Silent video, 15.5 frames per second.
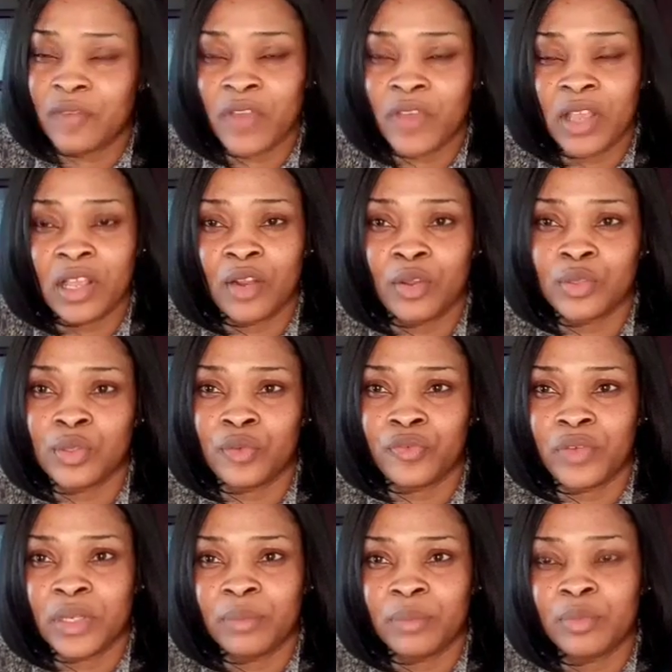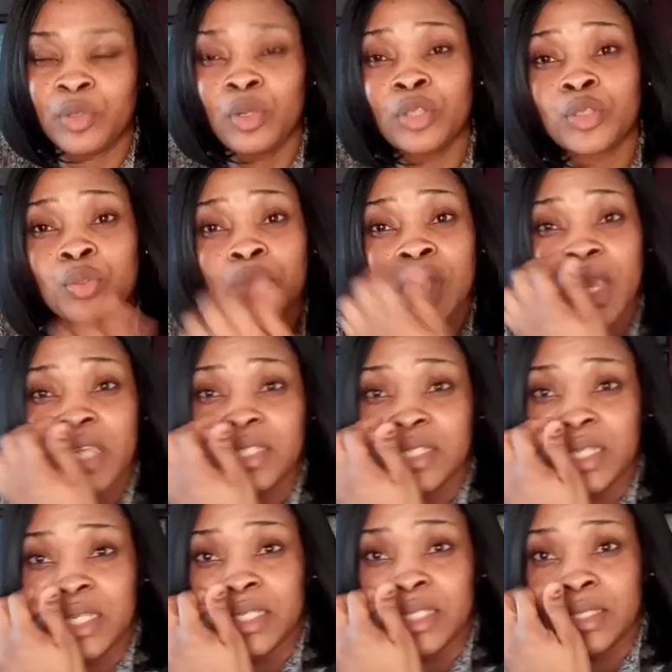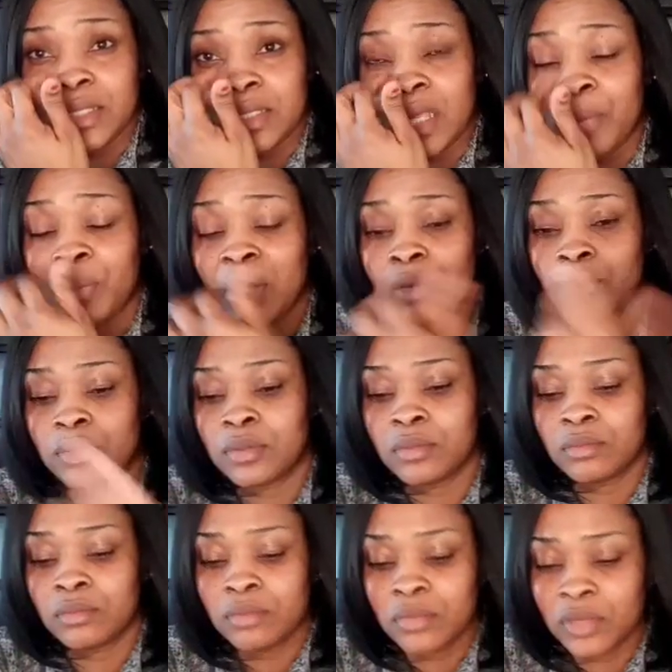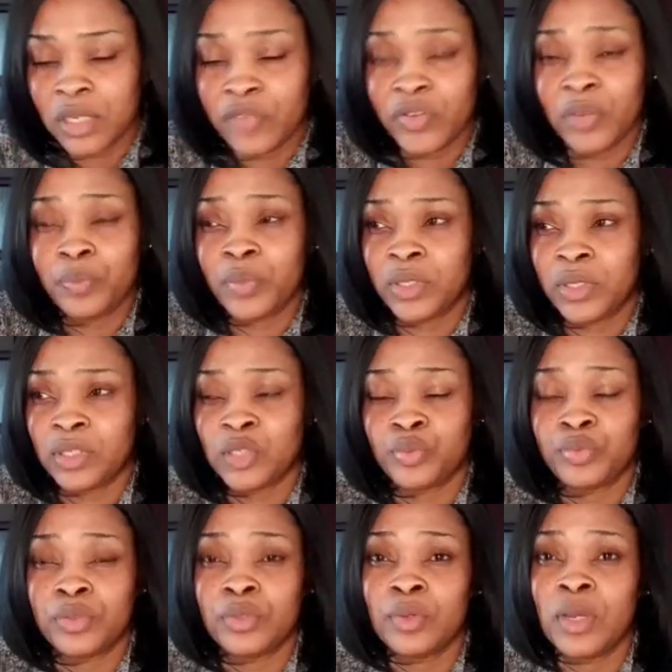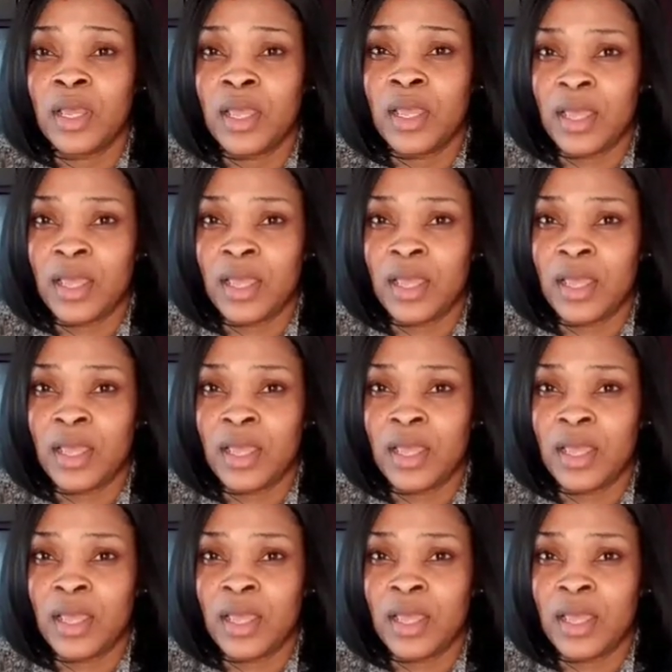I've heard a lot of not too nice things about living in Peterborough.